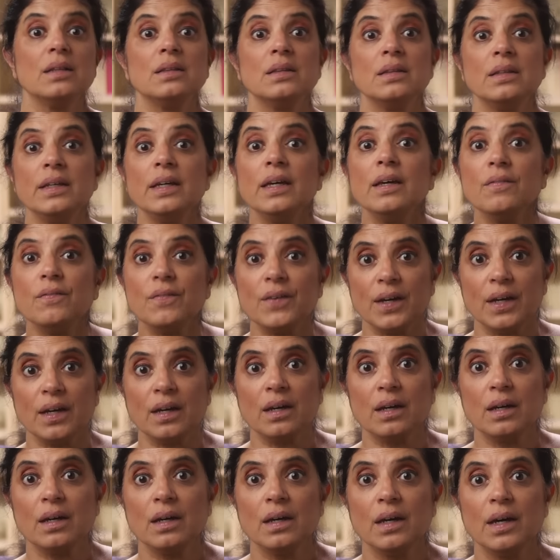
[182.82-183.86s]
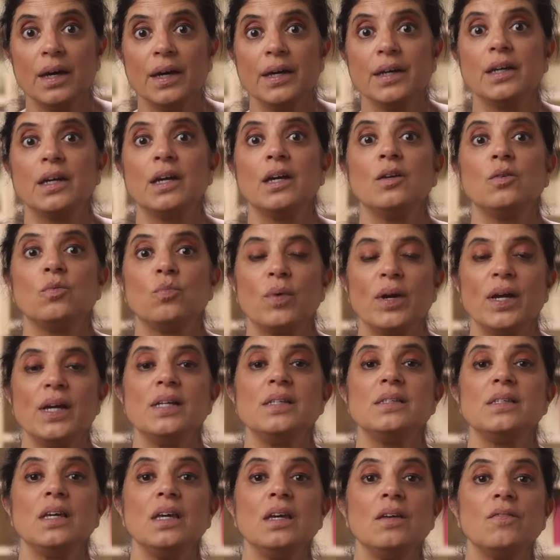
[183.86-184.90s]
leaving can
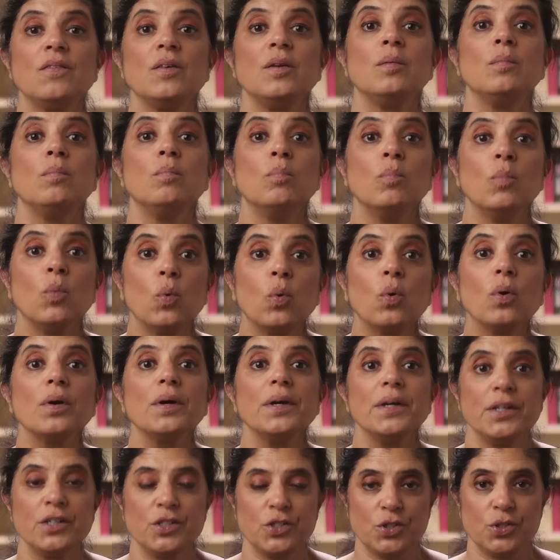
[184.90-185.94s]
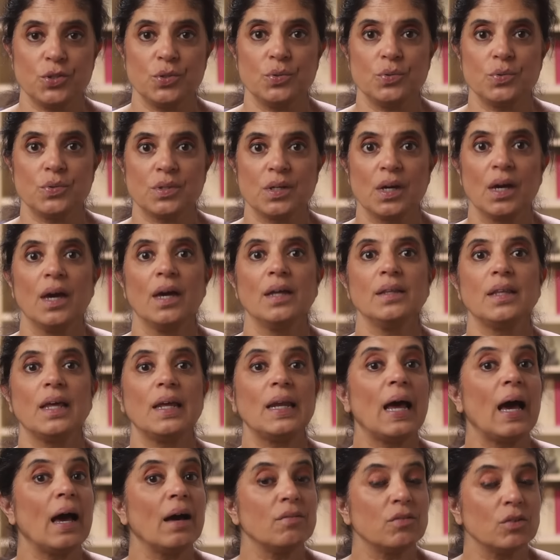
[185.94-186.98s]
raise even more issues that
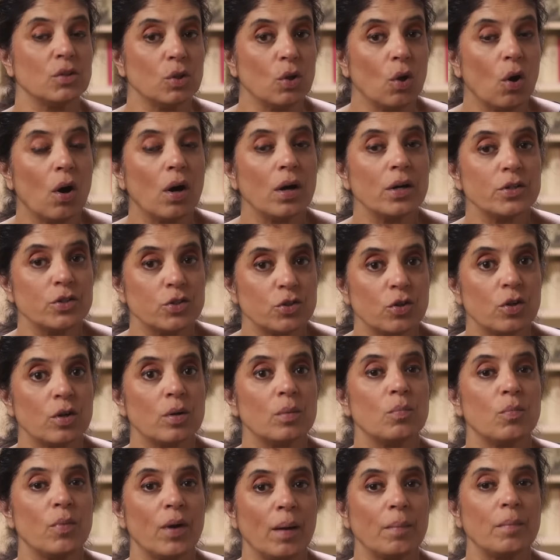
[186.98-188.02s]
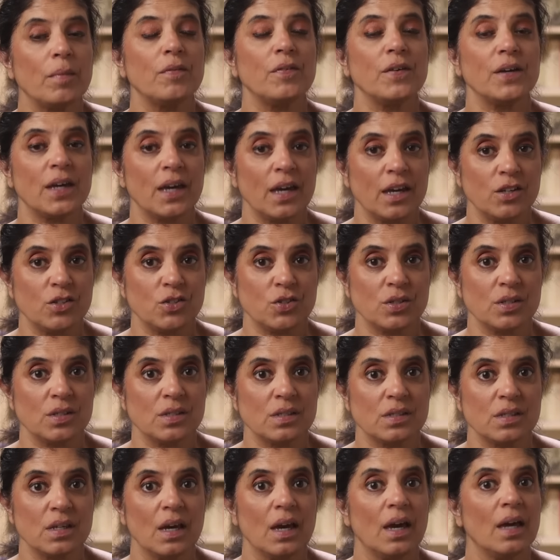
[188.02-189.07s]
have long-term
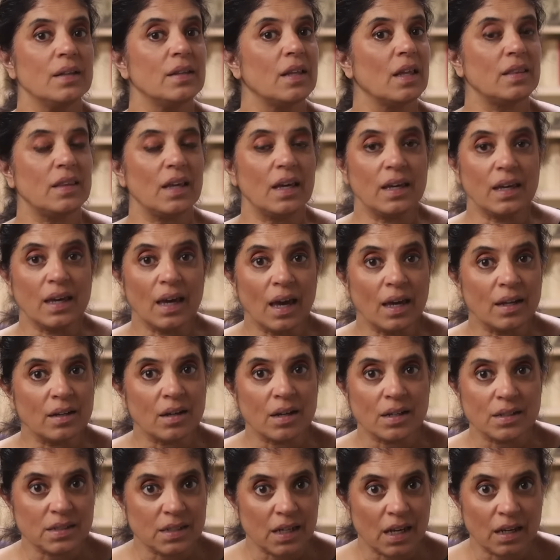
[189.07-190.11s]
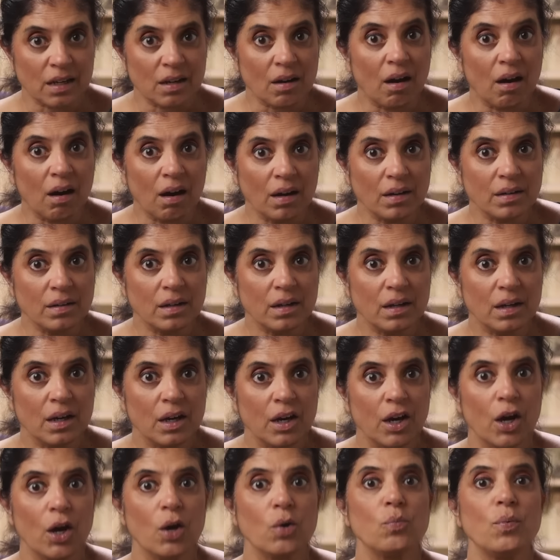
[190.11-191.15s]
ramifications that they cannot take on,
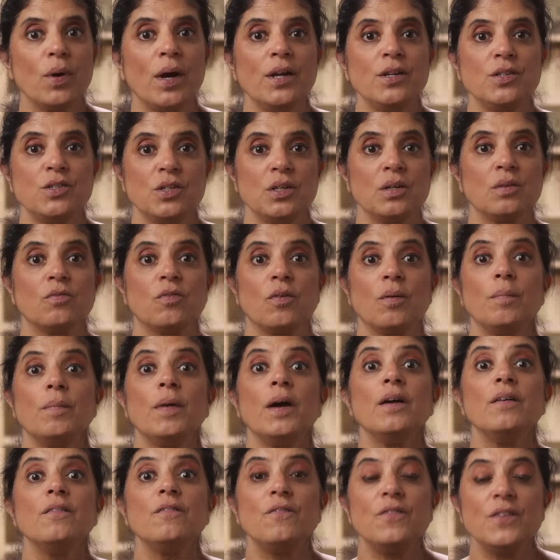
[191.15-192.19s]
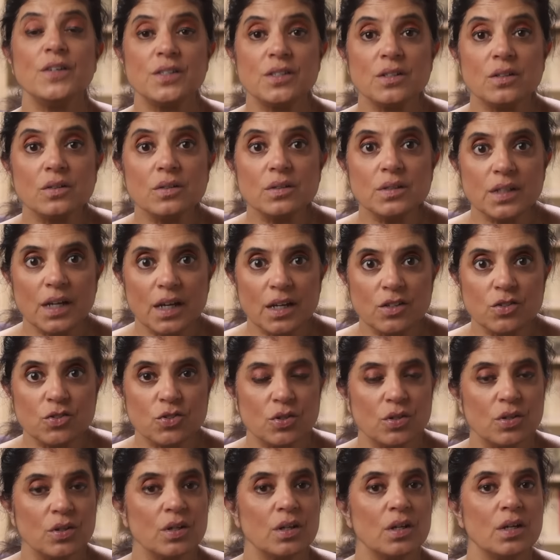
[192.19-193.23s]
ranging from physical
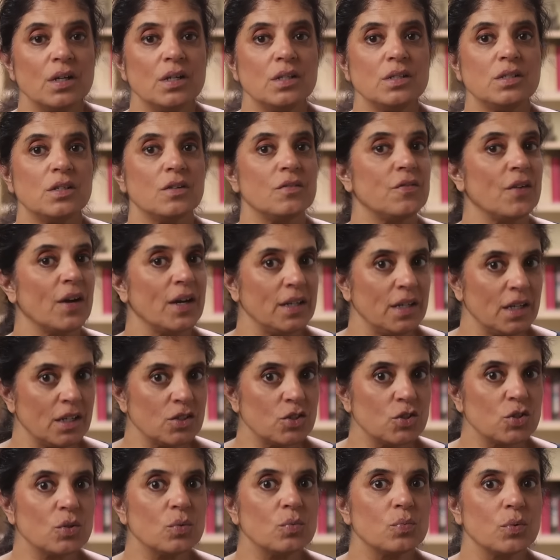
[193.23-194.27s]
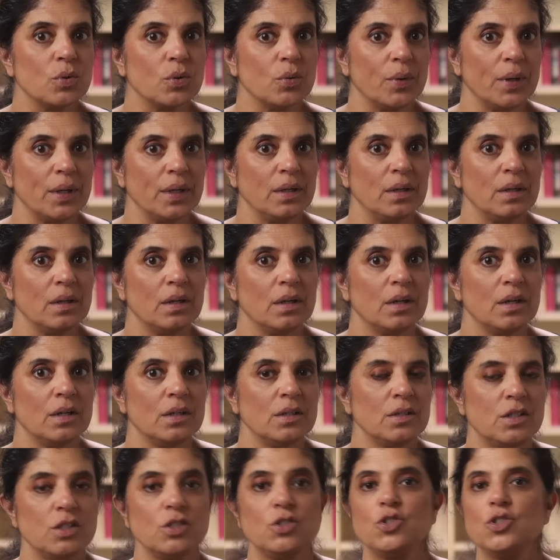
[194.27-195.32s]
danger to financial ruin
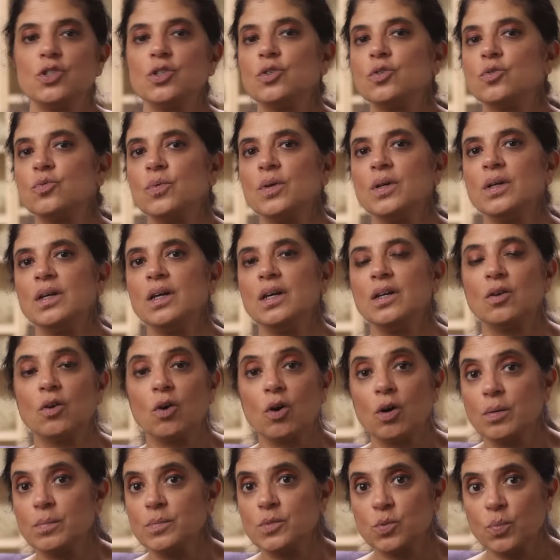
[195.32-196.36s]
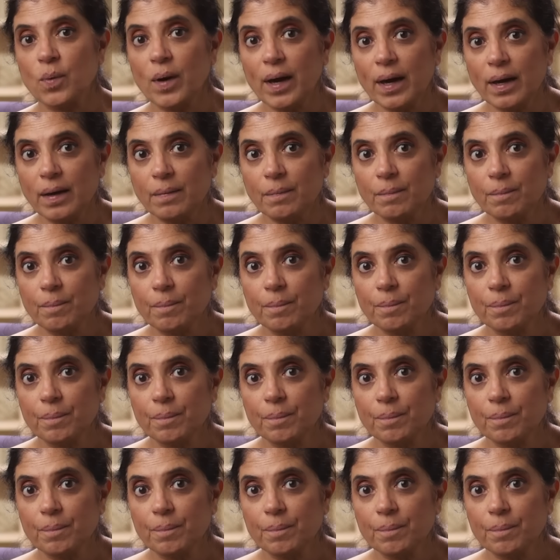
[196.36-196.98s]
to children in harm's way.